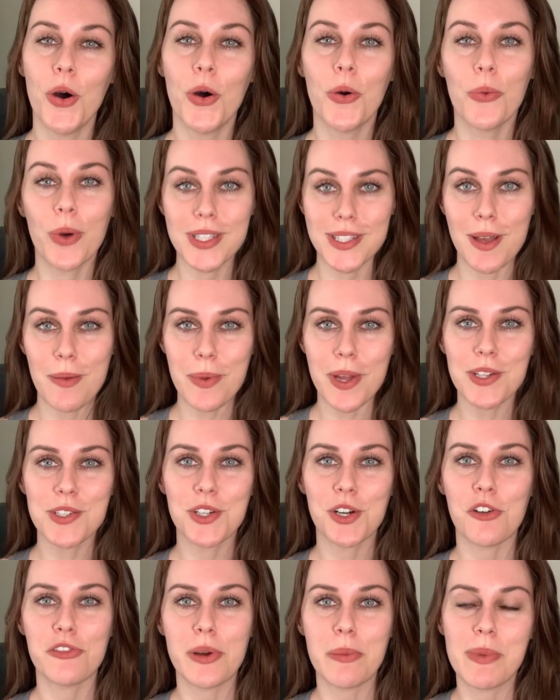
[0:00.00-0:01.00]
What's up? It's your
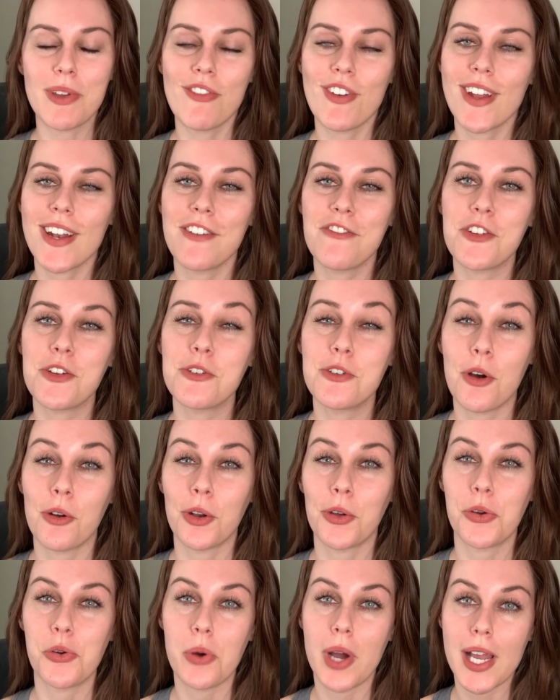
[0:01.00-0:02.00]
girl Frumpyfit. If you don't know
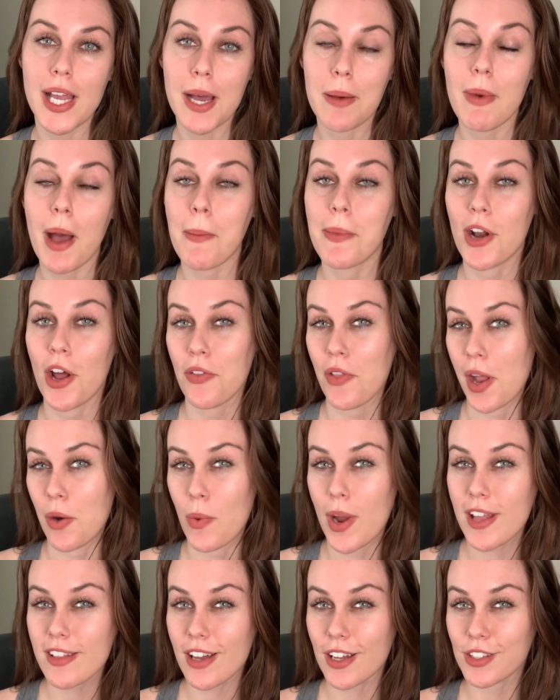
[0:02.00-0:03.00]
who I am, I'm an online
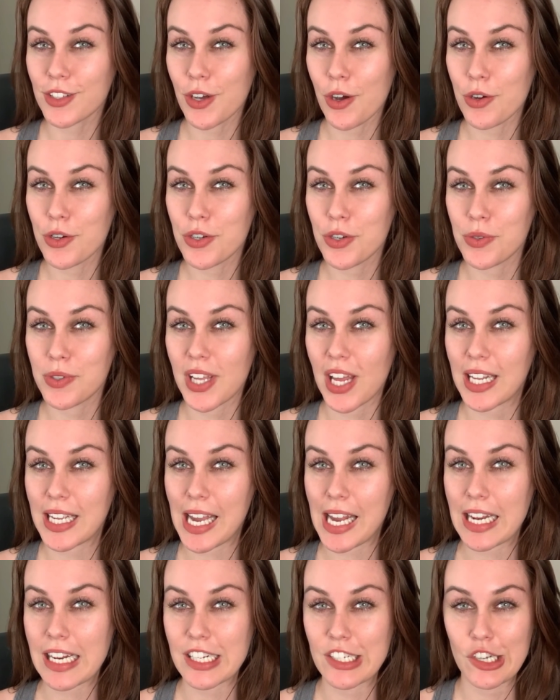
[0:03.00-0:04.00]
weight loss coach who's
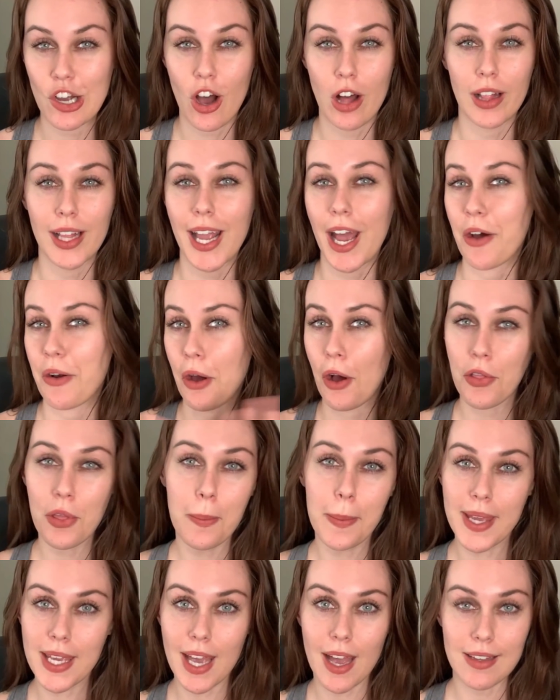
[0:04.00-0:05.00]
dedicated to calling out all the
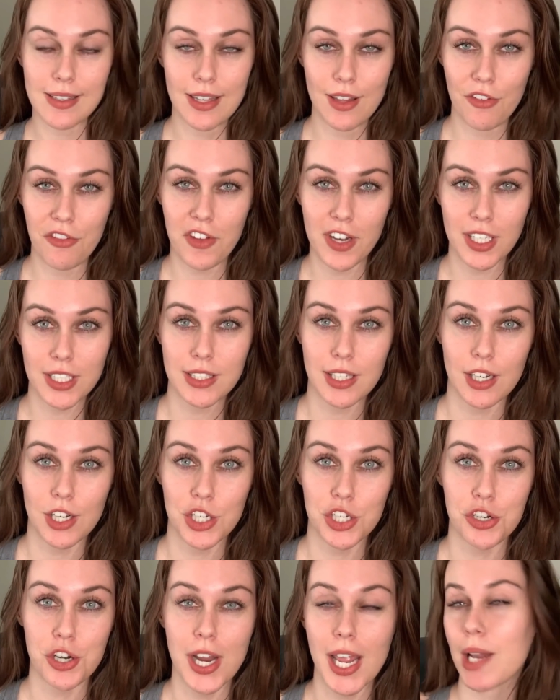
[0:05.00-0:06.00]
BS in the fitness
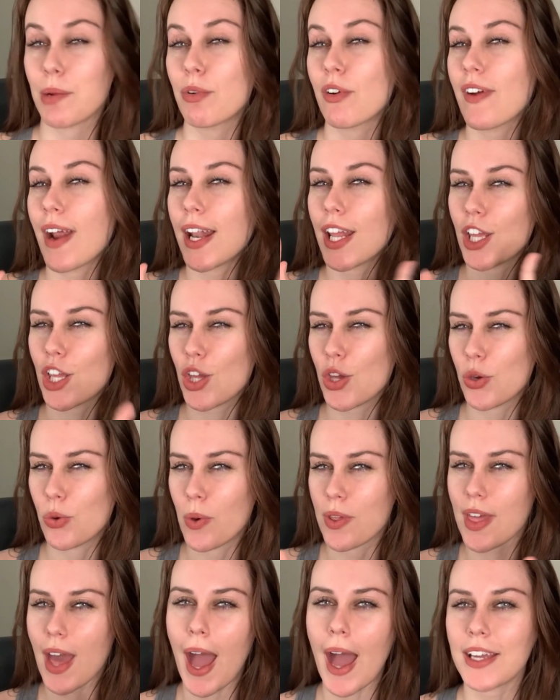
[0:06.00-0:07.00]
industry and providing you
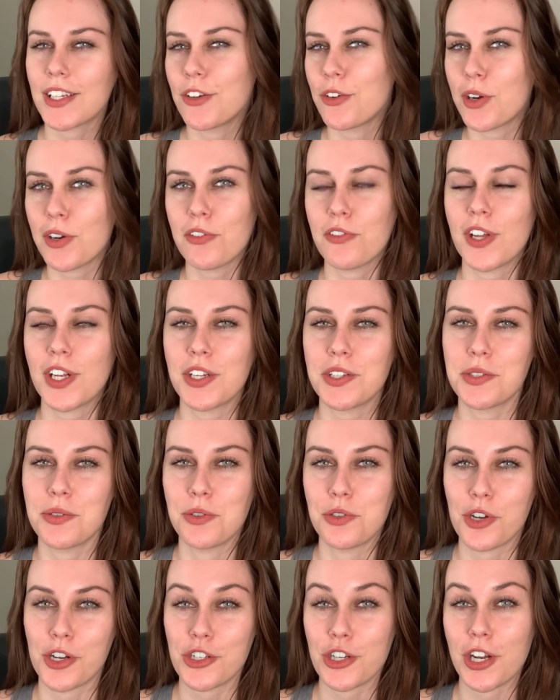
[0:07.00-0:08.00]
with accurate fitness,
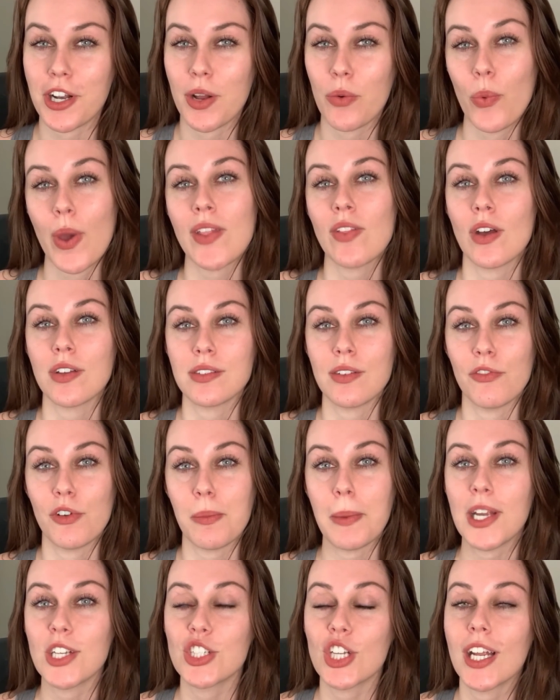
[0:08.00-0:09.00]
nutrition, and weight loss
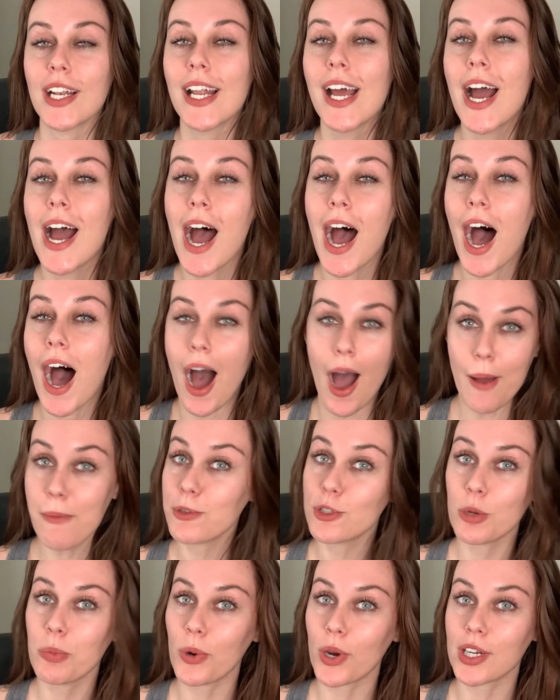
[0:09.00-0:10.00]
information. I'm
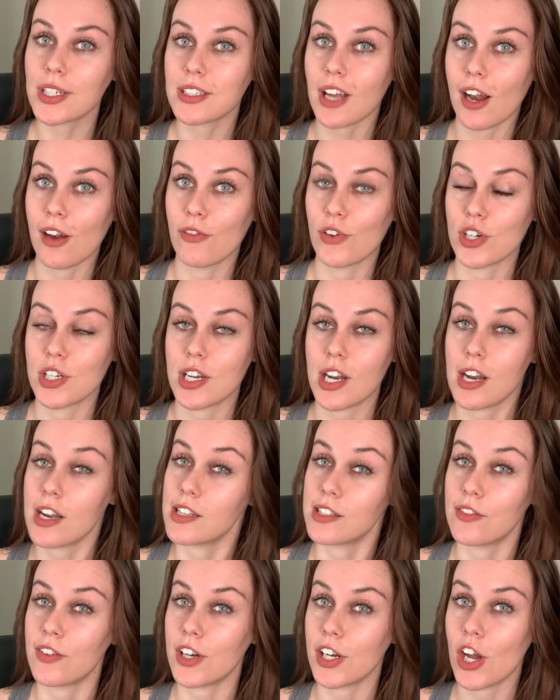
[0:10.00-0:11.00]
super excited for
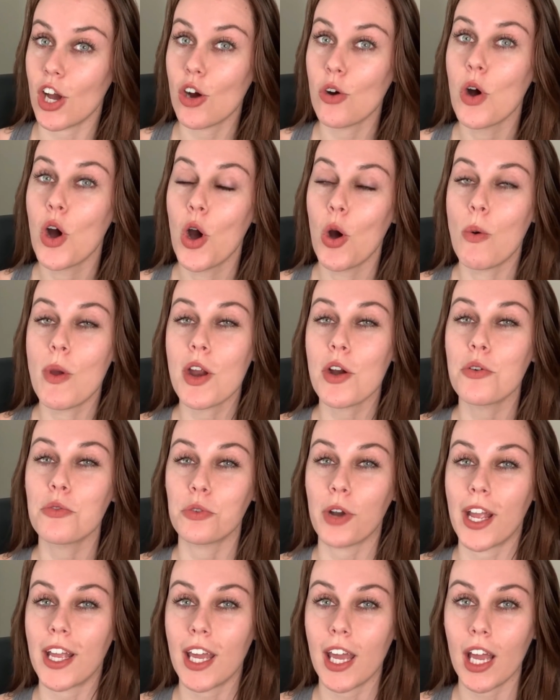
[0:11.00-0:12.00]
today's video. We are
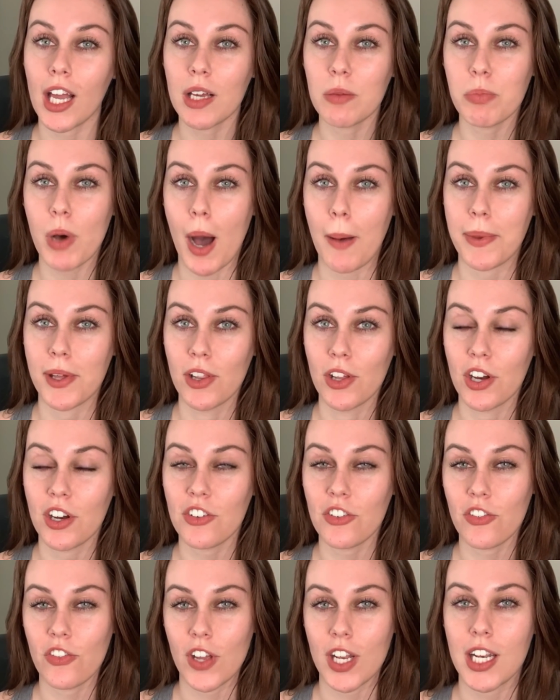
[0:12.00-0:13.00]
ranking popular
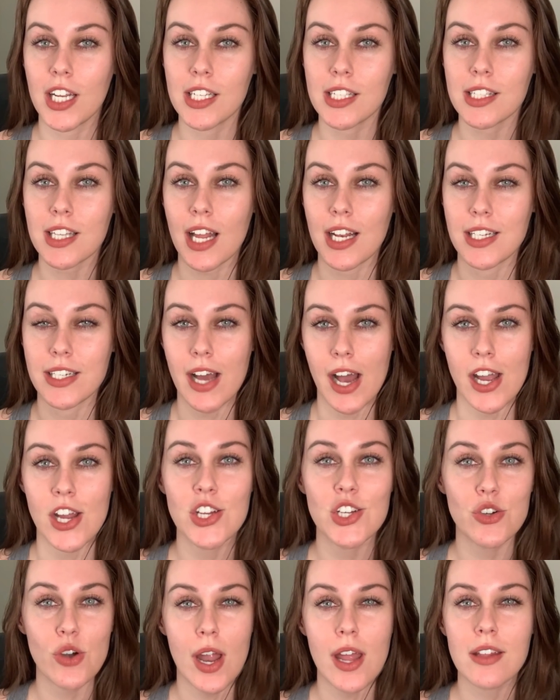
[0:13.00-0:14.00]
fitness and diet
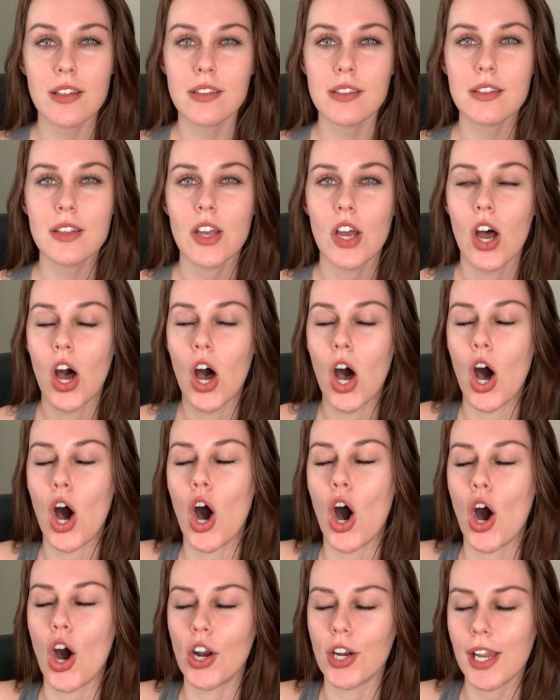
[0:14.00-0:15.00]
trends
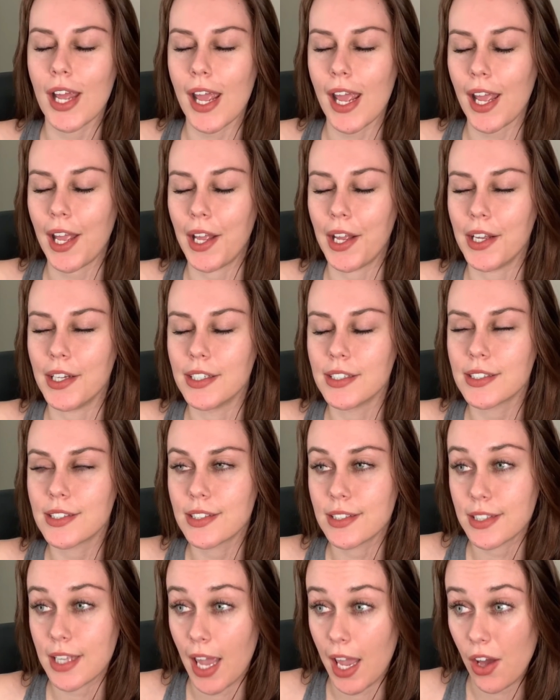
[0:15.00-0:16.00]
on a
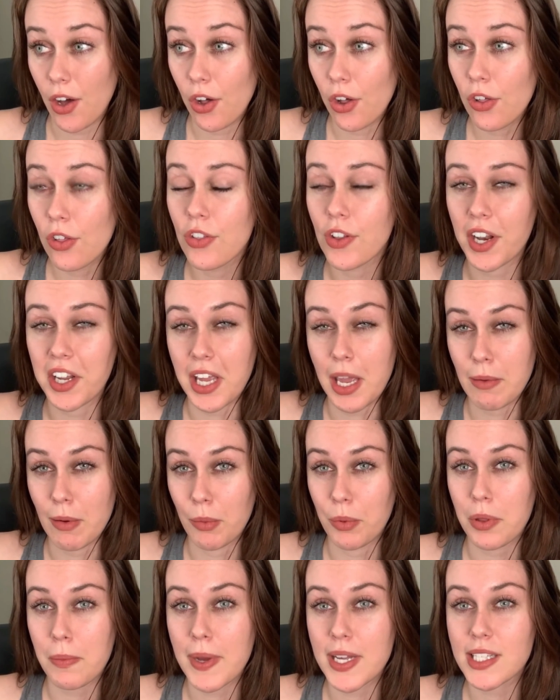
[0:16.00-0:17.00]
scale that I came up
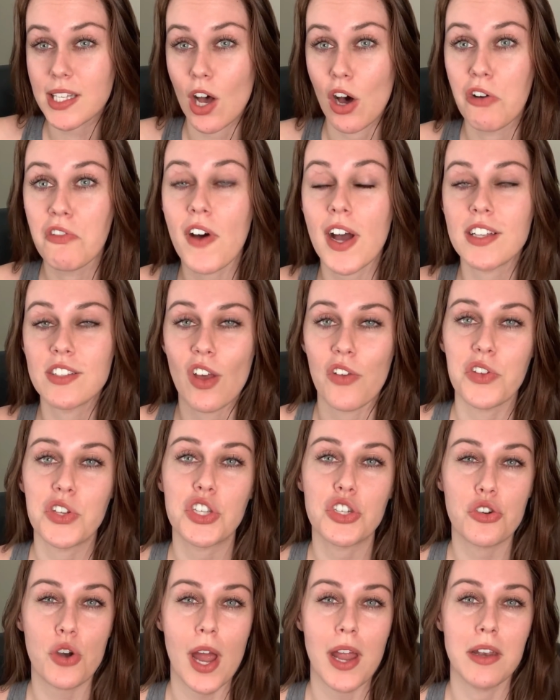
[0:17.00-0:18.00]
with myself. I saw this
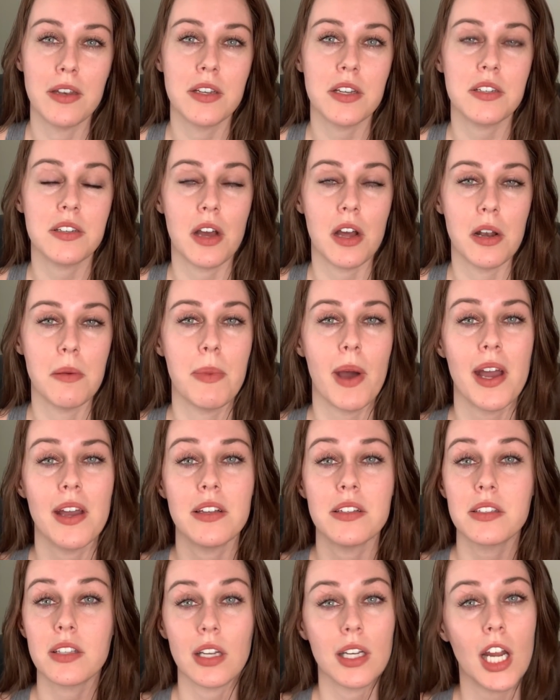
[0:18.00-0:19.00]
trend done by
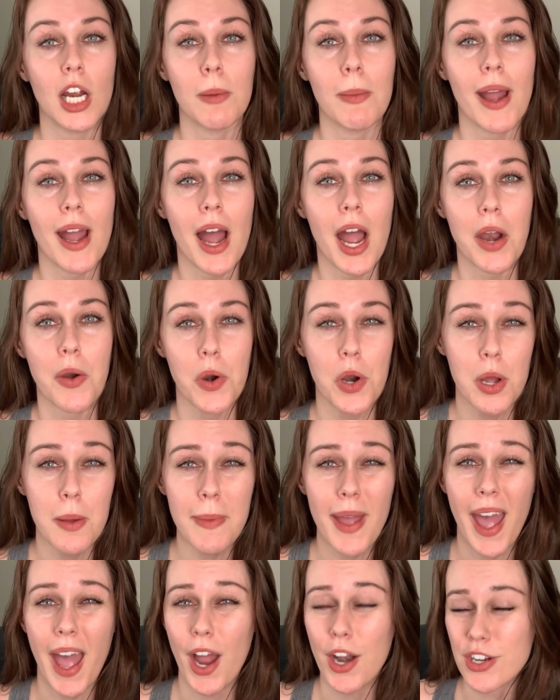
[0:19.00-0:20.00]
Skincare by
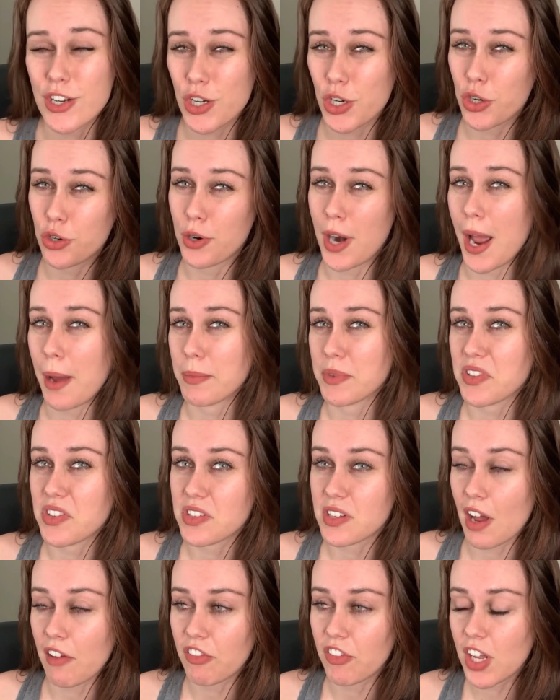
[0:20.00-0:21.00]
HIIFYM and Graham
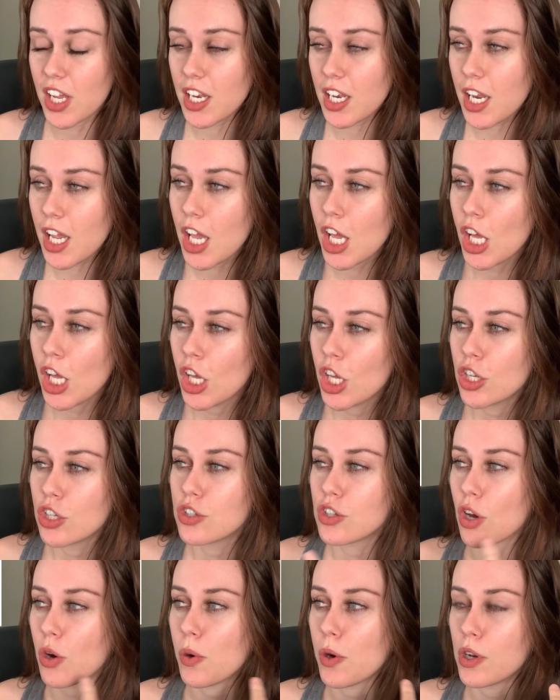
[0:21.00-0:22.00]
Stephan.
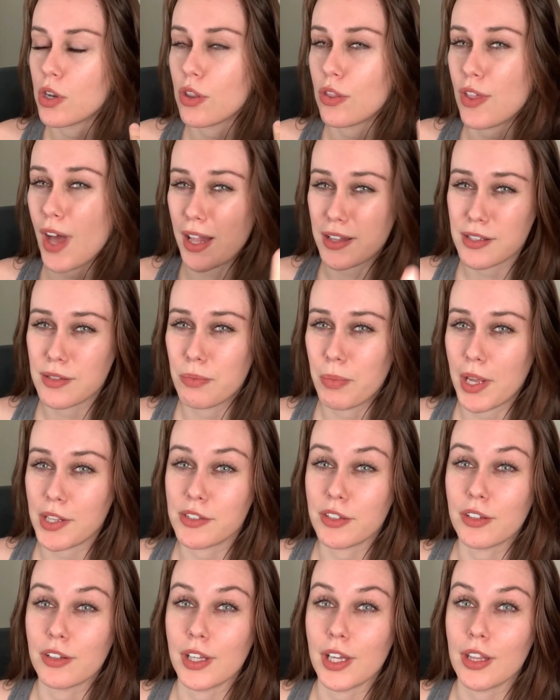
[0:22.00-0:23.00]
So that's
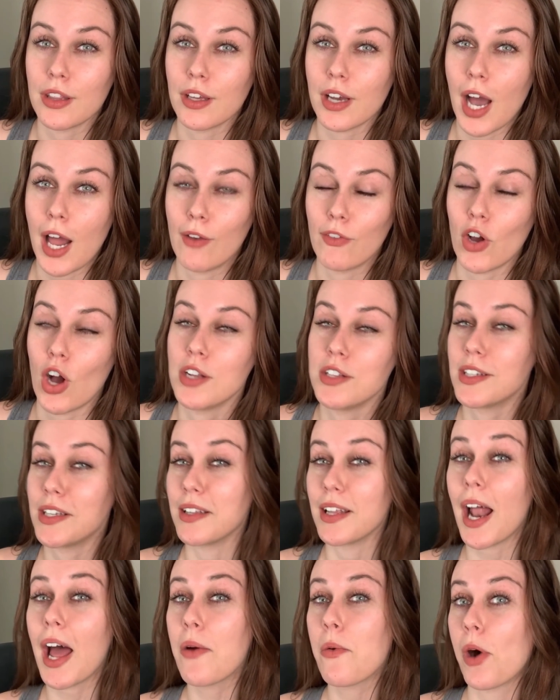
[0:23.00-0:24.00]
basically the kind of content that
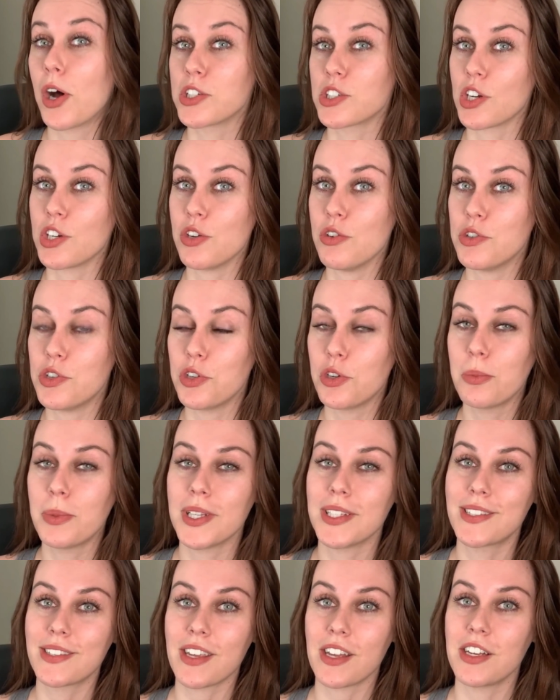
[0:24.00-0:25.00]
I watch on YouTube
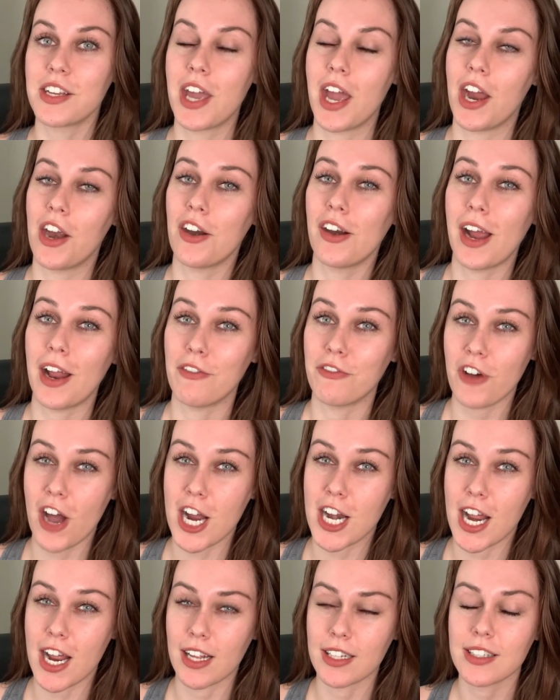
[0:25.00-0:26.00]
is skincare and
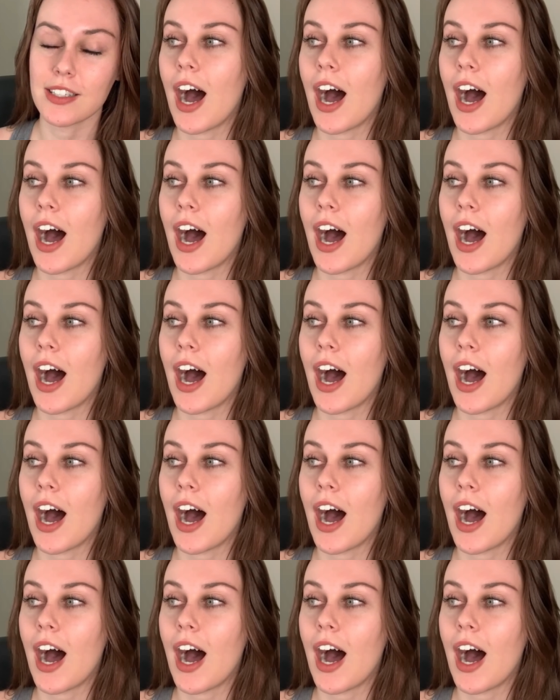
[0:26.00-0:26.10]
finance.